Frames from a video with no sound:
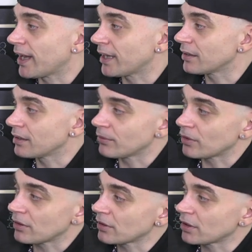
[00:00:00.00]
my hand?
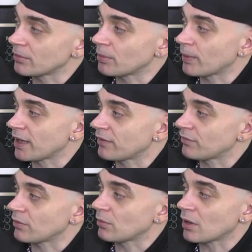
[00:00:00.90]
I'm not going to be
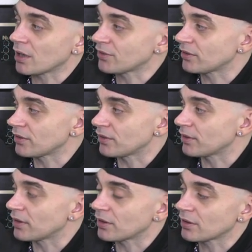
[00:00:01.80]
painting for a while. This this
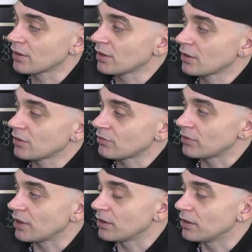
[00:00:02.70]
is
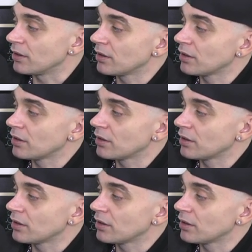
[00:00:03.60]
redundant.